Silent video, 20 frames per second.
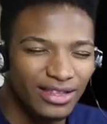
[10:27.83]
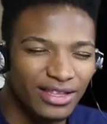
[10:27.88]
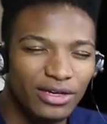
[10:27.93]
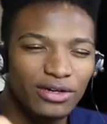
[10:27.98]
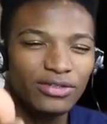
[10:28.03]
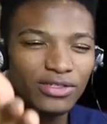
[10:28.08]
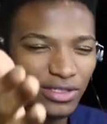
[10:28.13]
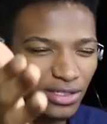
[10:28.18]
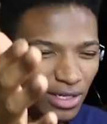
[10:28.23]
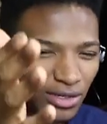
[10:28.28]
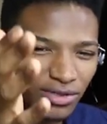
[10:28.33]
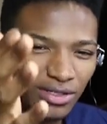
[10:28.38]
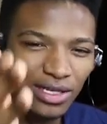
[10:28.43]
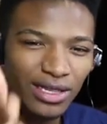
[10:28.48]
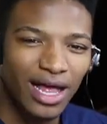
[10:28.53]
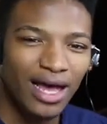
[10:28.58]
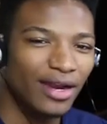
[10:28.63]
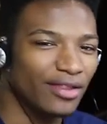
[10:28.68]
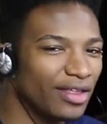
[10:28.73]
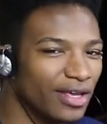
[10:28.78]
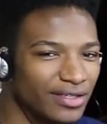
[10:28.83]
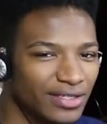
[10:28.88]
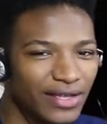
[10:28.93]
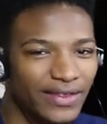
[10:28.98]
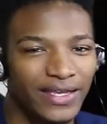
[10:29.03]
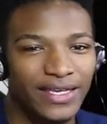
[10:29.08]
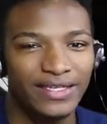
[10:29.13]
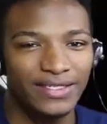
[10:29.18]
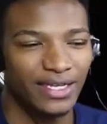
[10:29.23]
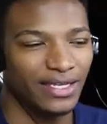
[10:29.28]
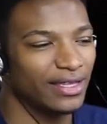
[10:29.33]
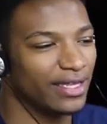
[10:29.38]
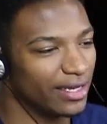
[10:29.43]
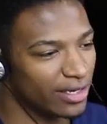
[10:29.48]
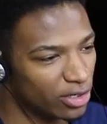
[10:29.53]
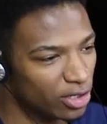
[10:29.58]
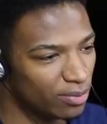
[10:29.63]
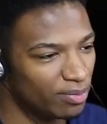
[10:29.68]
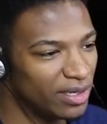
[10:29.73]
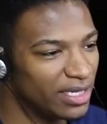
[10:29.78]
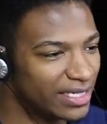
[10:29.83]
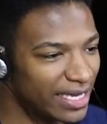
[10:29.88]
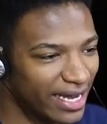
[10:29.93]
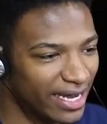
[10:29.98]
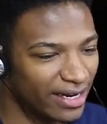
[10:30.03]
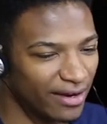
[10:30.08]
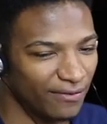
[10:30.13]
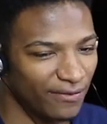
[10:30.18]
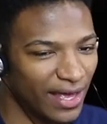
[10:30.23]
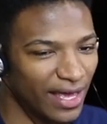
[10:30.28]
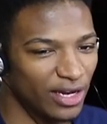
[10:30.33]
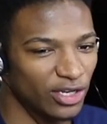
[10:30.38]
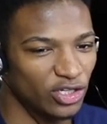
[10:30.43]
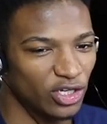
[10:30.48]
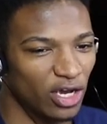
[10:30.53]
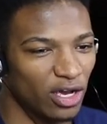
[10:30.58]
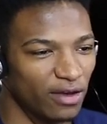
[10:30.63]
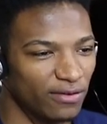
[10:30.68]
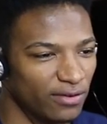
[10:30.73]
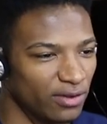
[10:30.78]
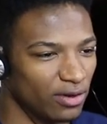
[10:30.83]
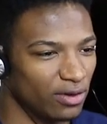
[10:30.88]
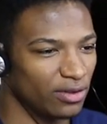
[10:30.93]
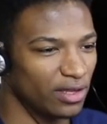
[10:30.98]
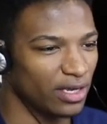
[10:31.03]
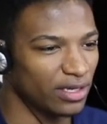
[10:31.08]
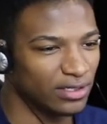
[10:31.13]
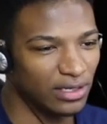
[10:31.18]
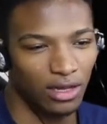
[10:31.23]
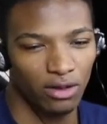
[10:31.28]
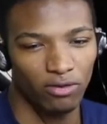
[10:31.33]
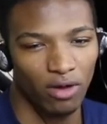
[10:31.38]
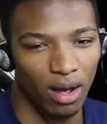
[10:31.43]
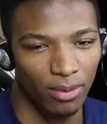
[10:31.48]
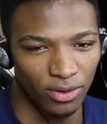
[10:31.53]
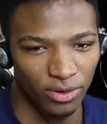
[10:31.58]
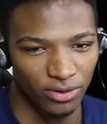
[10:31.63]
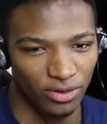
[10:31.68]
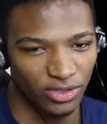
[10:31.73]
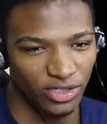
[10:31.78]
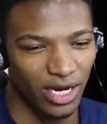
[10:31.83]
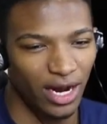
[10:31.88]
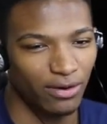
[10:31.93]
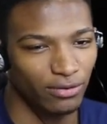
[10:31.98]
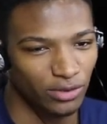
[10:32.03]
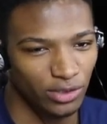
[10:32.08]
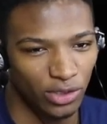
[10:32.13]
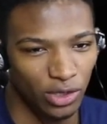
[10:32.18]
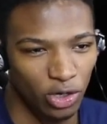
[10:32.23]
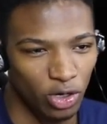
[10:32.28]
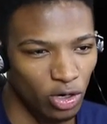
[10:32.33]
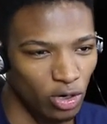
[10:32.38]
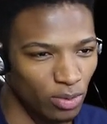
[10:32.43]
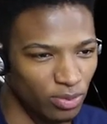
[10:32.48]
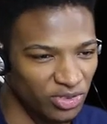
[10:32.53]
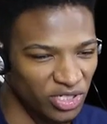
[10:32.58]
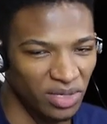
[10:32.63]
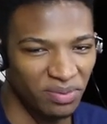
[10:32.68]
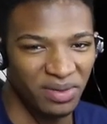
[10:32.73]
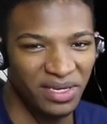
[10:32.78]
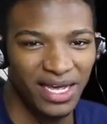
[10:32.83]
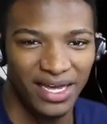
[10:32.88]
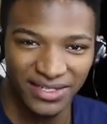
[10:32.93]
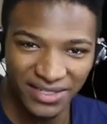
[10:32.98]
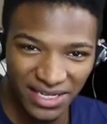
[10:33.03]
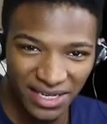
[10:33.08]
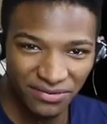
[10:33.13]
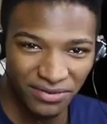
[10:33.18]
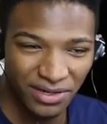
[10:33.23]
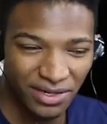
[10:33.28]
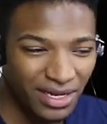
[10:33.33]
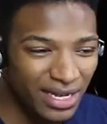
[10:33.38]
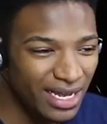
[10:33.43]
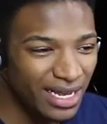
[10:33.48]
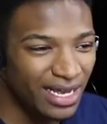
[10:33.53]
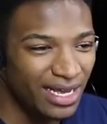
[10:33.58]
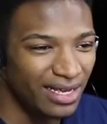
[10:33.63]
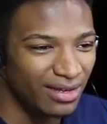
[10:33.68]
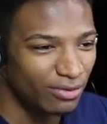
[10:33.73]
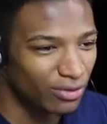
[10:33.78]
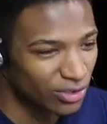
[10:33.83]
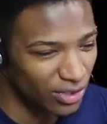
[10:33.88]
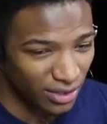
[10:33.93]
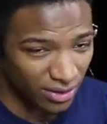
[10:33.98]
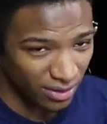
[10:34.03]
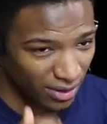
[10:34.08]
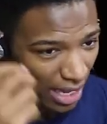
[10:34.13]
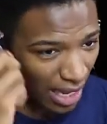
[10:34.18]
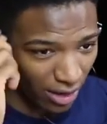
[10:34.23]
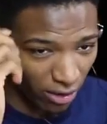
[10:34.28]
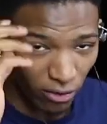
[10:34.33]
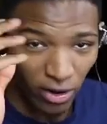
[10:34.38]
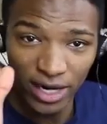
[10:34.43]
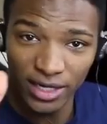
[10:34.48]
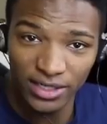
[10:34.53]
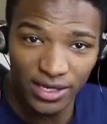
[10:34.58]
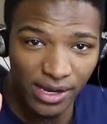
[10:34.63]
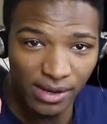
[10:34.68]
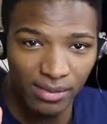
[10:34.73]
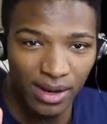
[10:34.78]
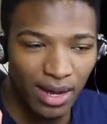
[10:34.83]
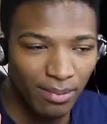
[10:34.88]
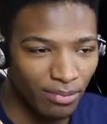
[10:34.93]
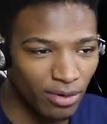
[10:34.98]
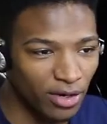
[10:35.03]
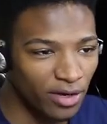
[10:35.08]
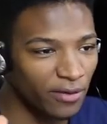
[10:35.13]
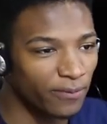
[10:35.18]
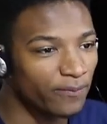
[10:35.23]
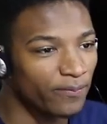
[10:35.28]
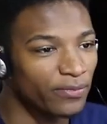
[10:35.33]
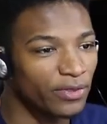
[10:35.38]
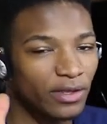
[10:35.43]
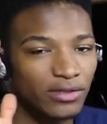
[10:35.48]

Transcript: there's there's a lot of things that he said that could be taken advantage of, you know, the accelerometer, the gyroscope, GPS even, which is kind of crazy in my book.